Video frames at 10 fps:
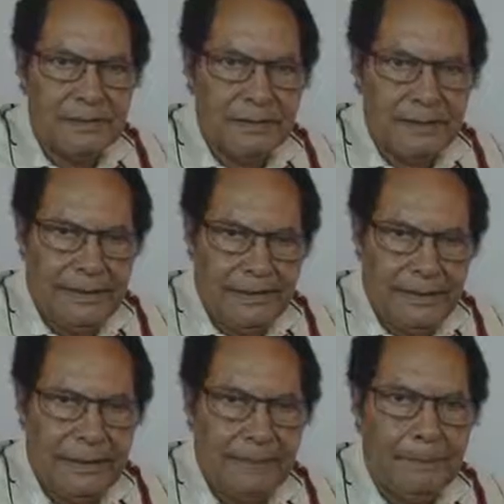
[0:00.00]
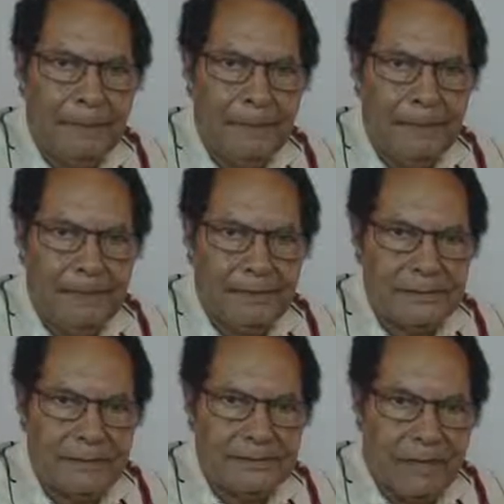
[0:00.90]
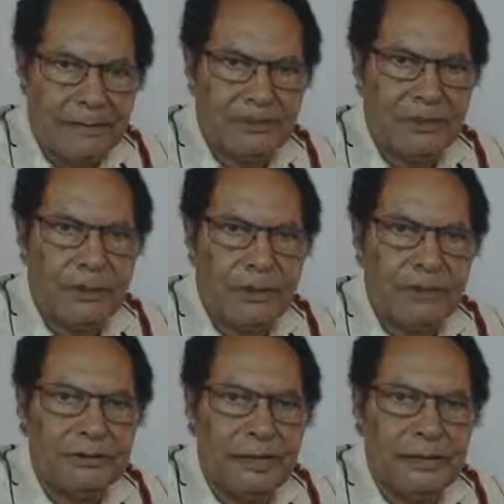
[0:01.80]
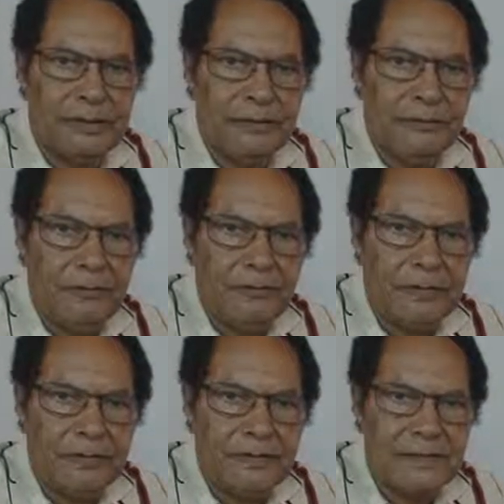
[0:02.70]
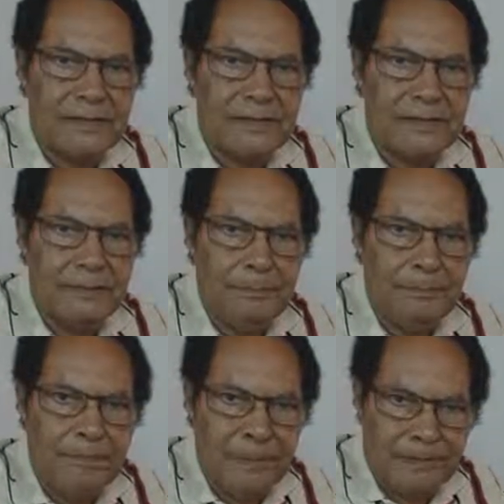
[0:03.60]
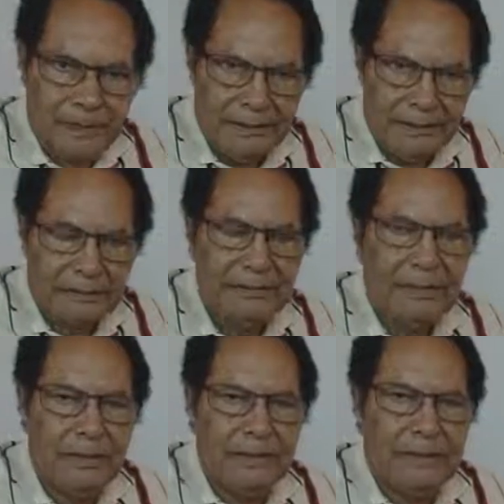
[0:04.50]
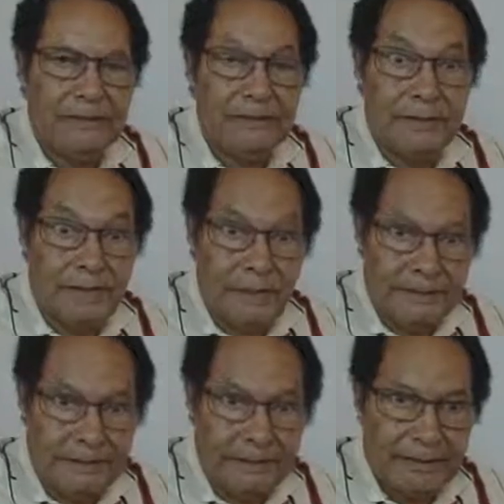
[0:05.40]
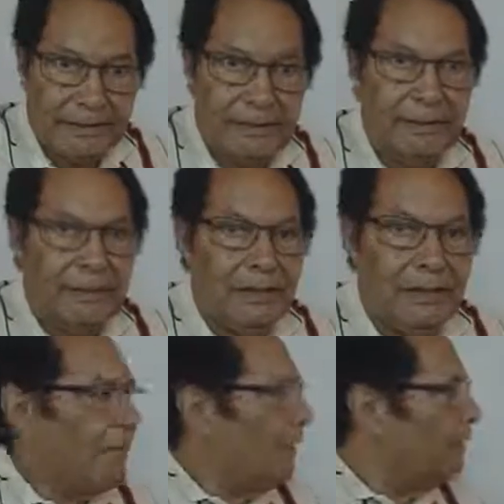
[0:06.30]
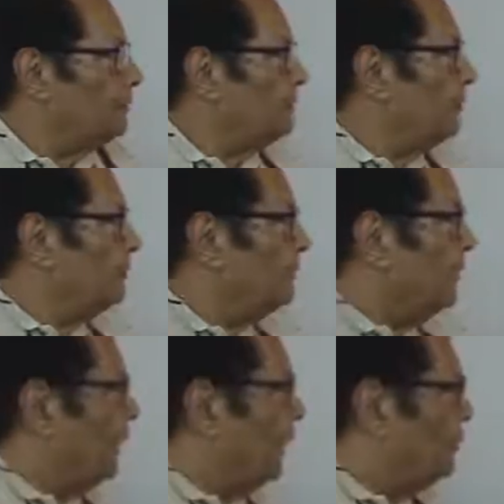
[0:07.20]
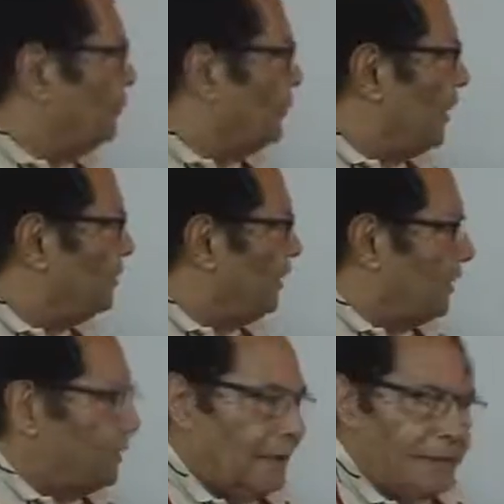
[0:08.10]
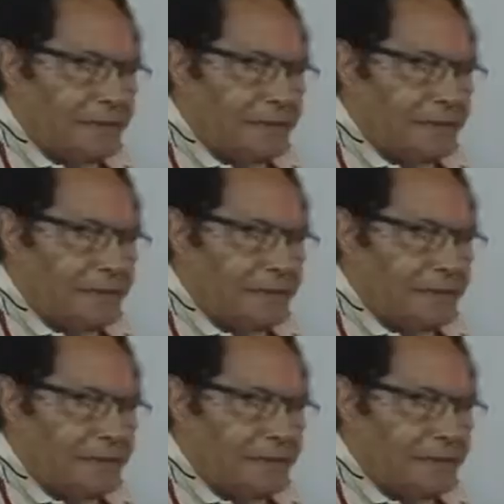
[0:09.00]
area as a starting point and give you the results immediate and dramatic. And I put that against